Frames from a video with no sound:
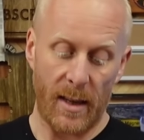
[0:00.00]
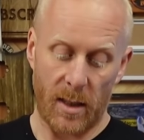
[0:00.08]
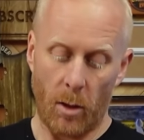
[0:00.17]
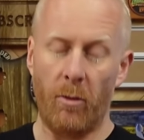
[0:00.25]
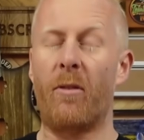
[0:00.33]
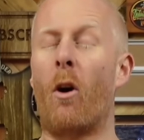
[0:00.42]

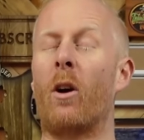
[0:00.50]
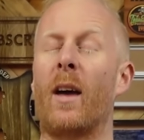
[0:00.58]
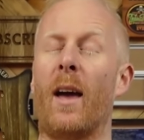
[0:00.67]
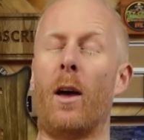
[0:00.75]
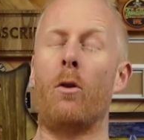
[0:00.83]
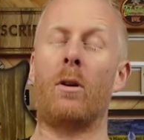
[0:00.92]
So fuck
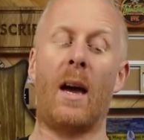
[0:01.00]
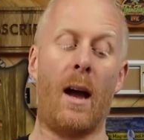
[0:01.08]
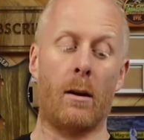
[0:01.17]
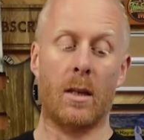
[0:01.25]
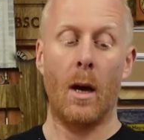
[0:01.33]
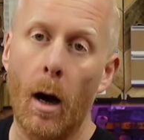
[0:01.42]
it, who
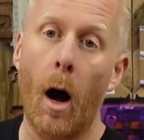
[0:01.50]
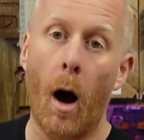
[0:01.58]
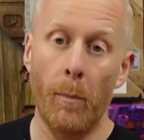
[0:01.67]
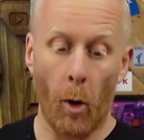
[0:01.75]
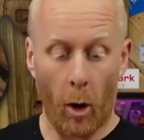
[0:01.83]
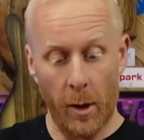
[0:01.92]
cares?
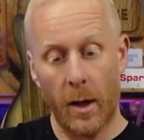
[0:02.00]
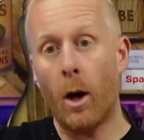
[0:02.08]
I'm not going to